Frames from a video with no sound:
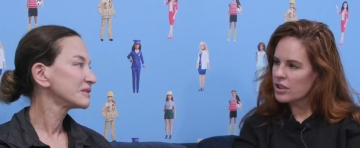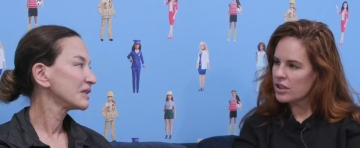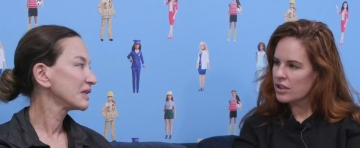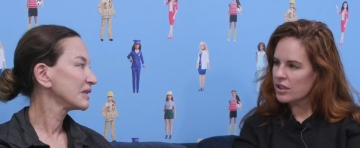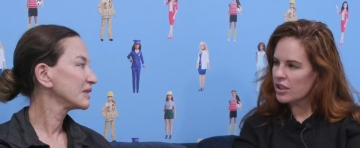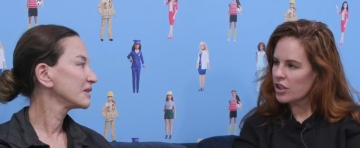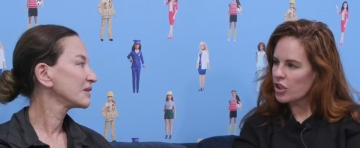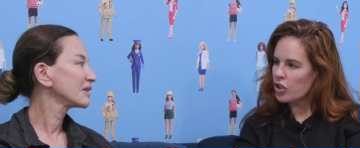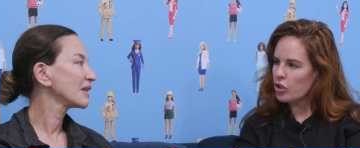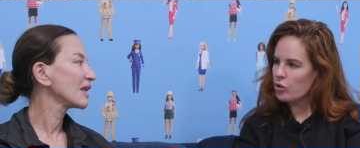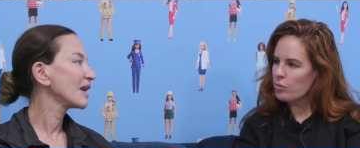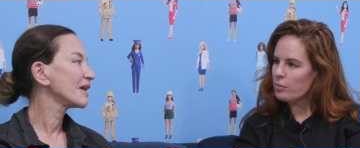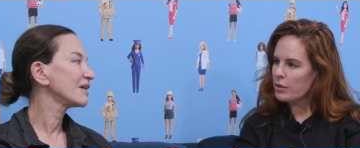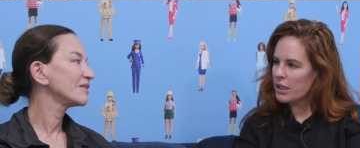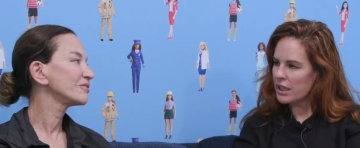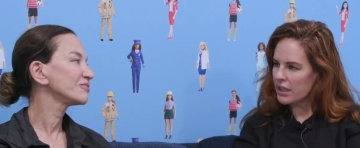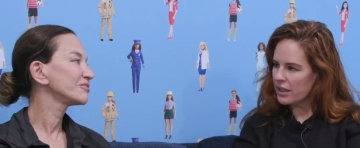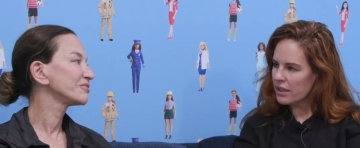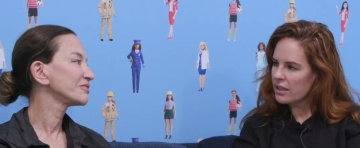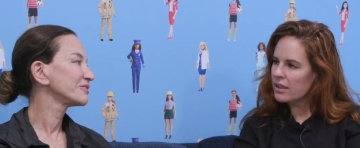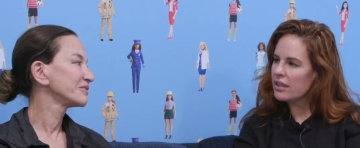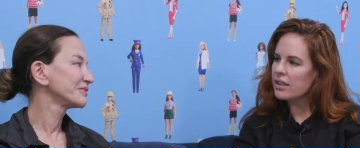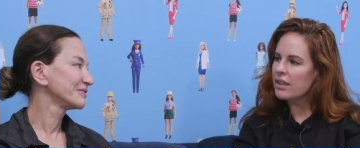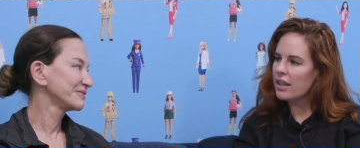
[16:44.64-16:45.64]
Speaker 1: Just in a
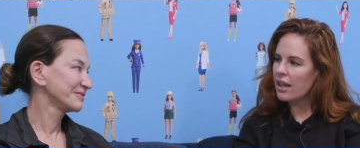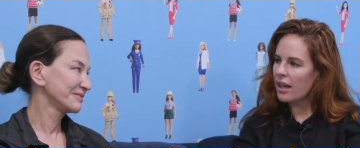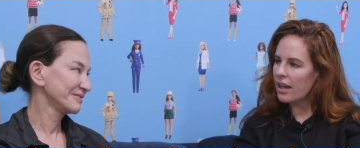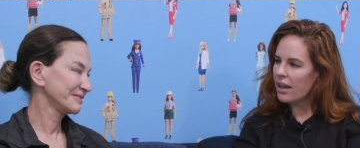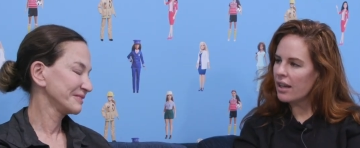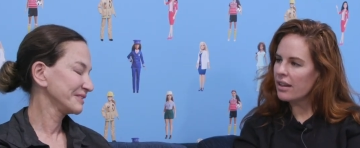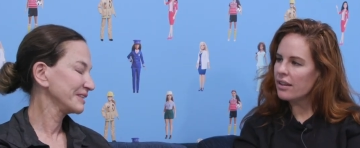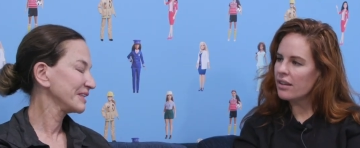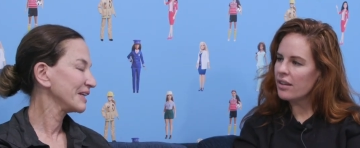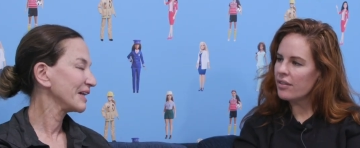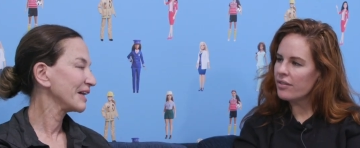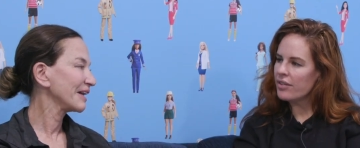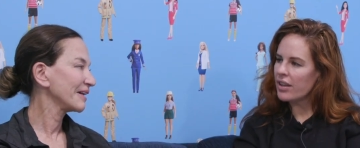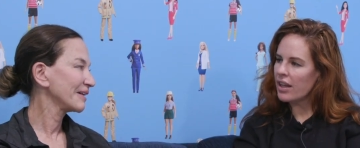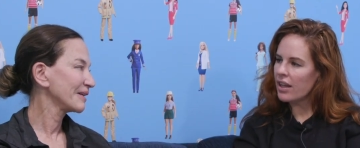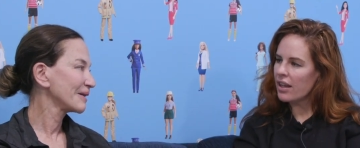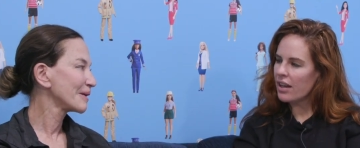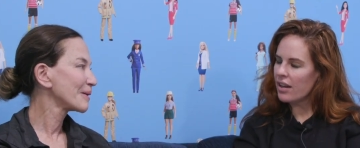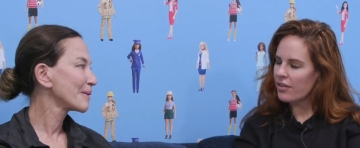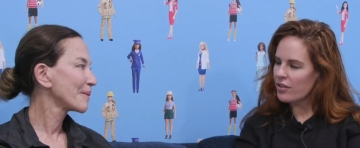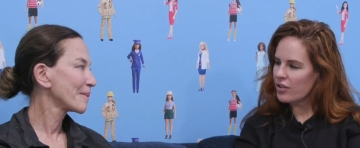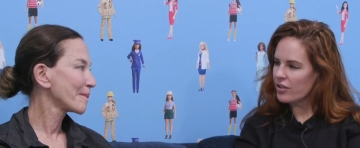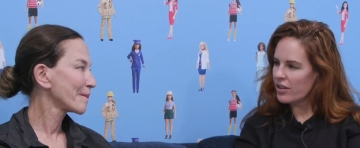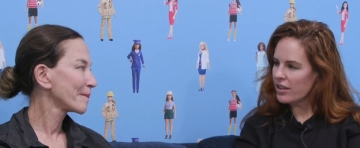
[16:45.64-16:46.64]
human. Life. Yeah, I love yeah. that.
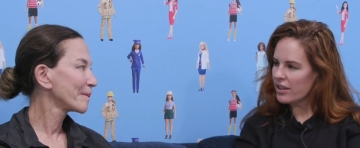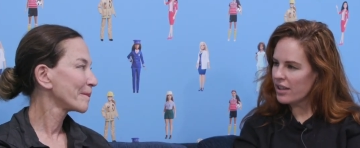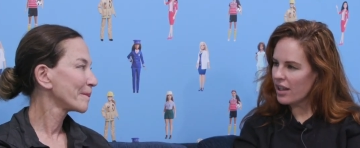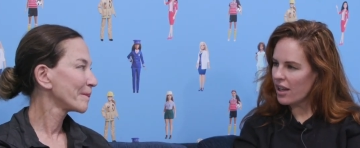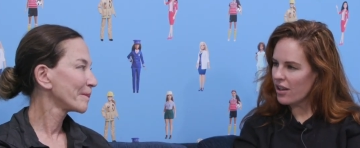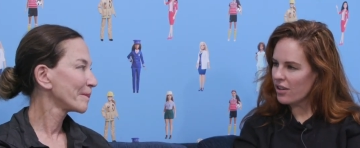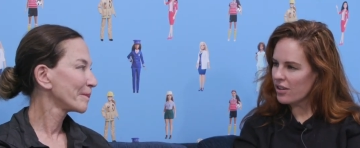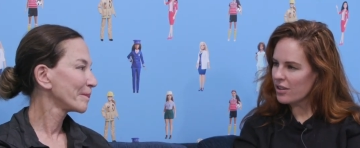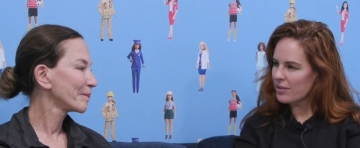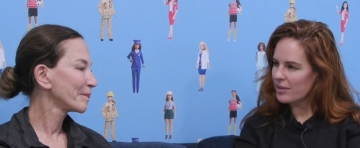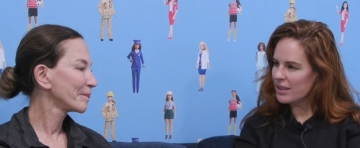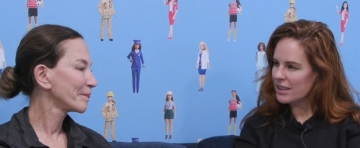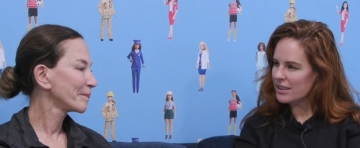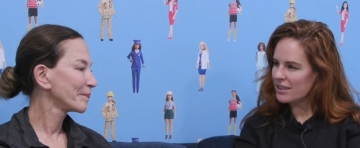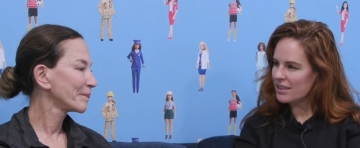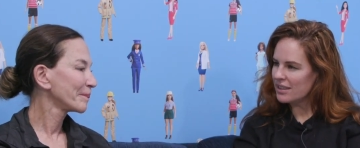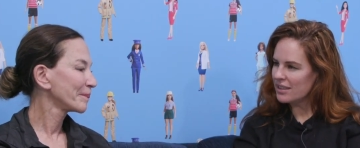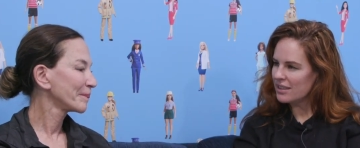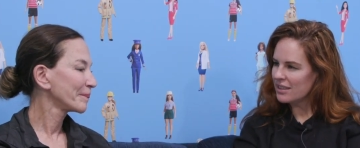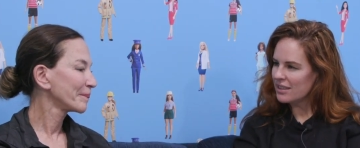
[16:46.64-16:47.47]
Have you read The Alchemist?